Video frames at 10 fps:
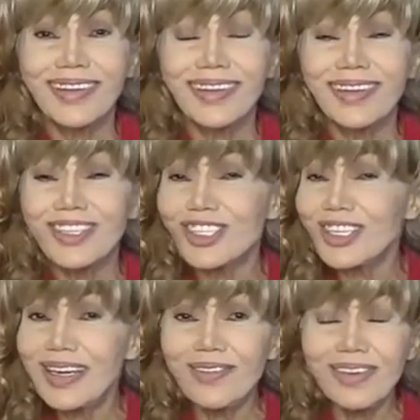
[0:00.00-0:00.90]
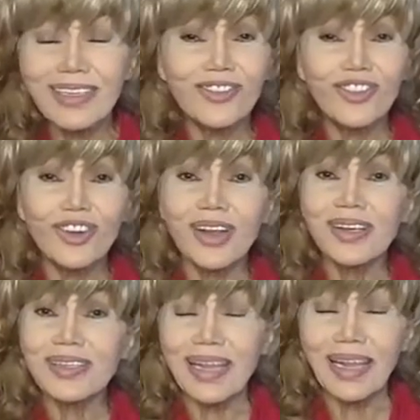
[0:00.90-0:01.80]
She never did
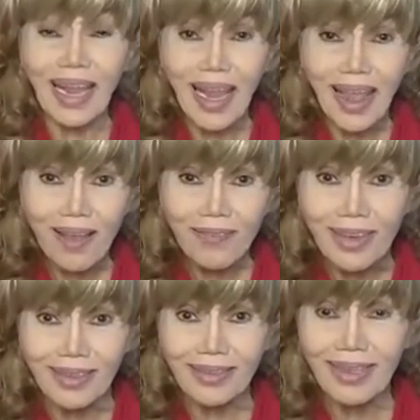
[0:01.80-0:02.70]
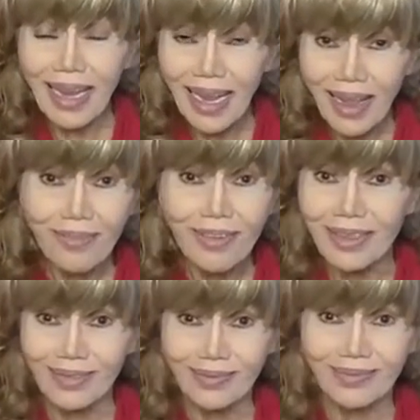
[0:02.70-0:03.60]
drugs Ever, ever.
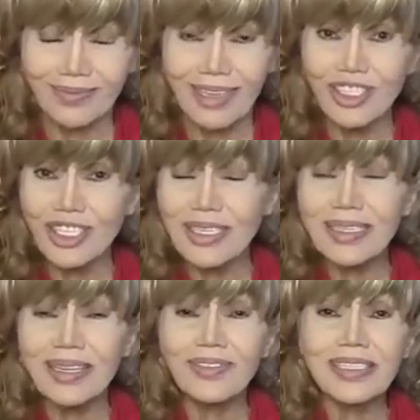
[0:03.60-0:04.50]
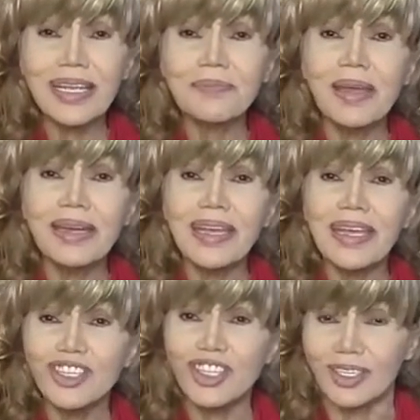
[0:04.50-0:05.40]
She didn't even take
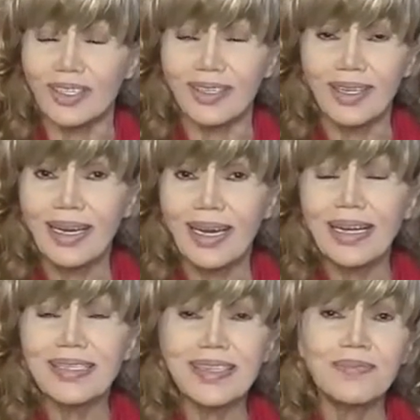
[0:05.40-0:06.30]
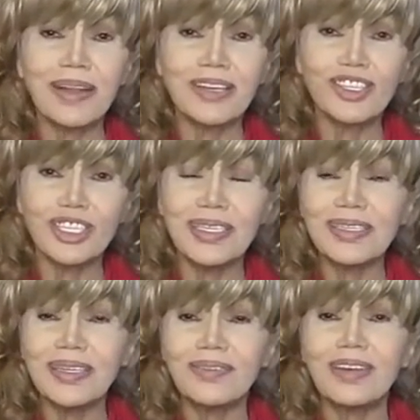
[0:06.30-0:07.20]
medication. It seemed like she didn't
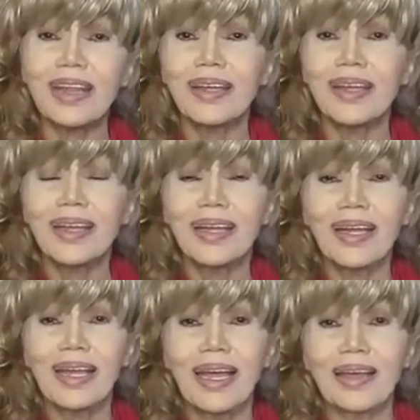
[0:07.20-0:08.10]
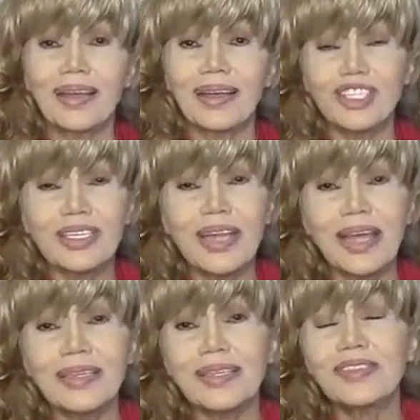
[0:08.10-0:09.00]
even, she
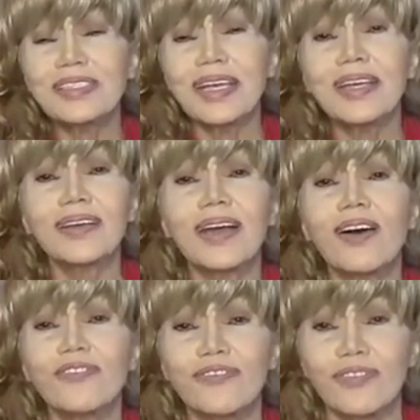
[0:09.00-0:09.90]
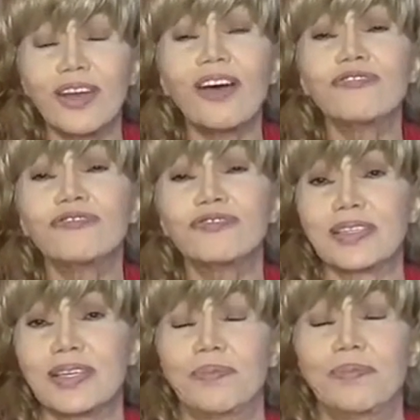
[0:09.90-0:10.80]
hadn't even taken cough, cough syrup.